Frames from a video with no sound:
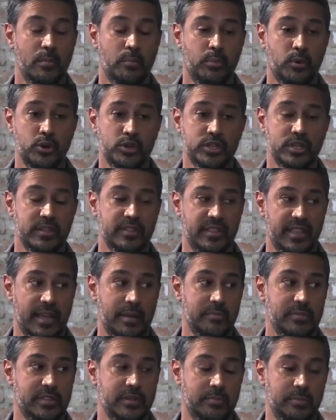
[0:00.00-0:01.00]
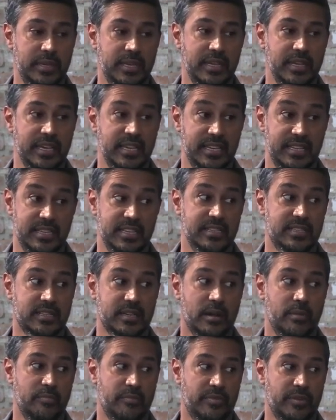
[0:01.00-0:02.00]
pushing them to be in
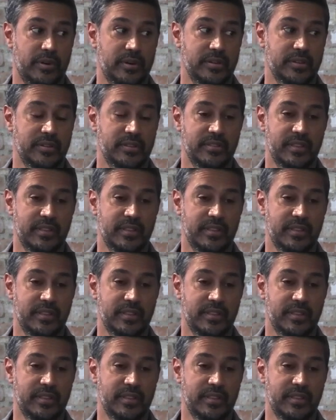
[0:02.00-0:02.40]
discomfort.